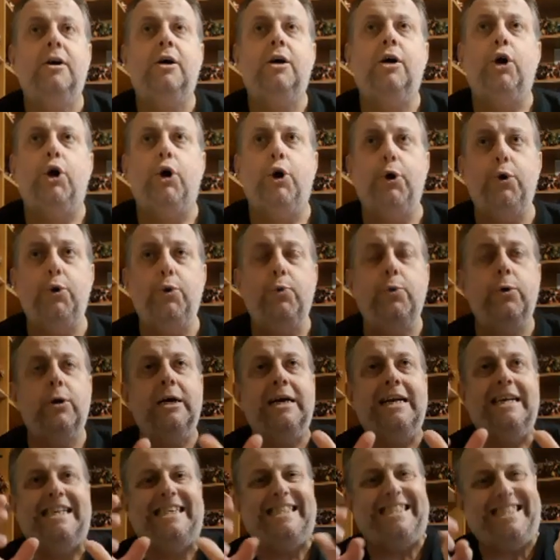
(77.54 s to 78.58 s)
who,
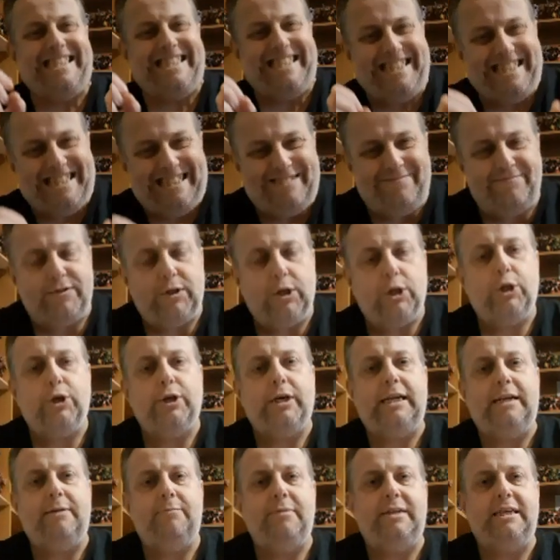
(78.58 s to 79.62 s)
if you look
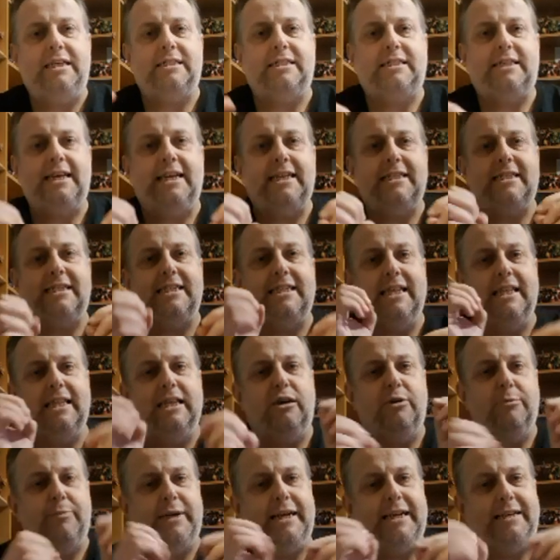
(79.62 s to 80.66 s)
at him these days, is a
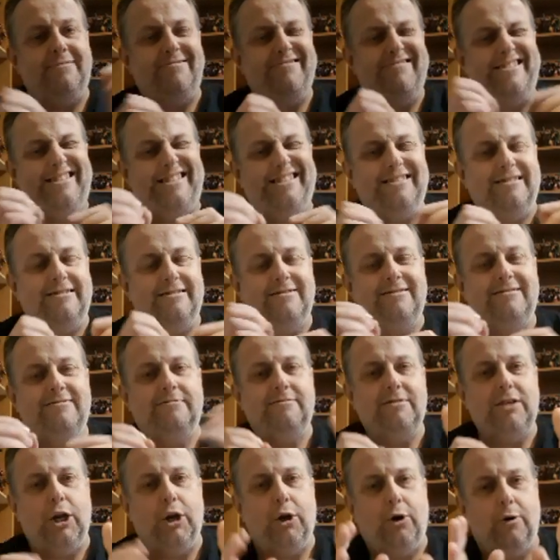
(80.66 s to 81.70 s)
little bit, a
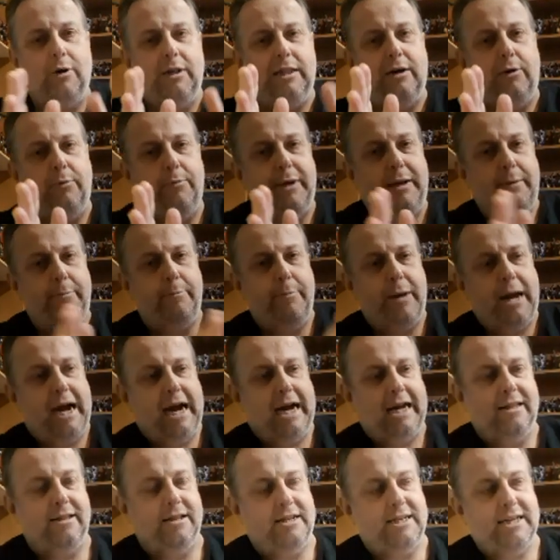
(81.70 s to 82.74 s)
little bit
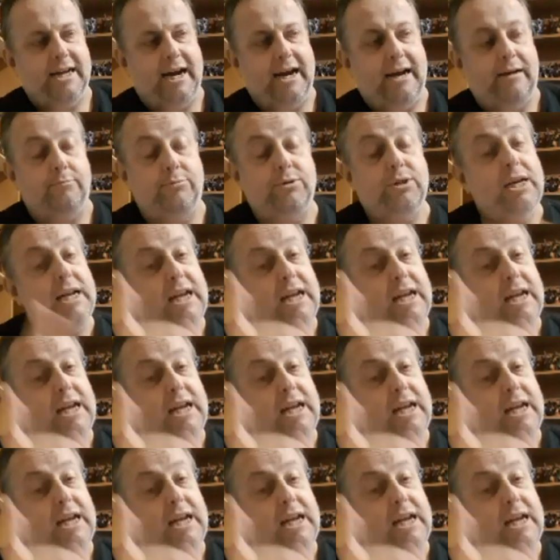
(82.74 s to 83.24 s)
behind the times.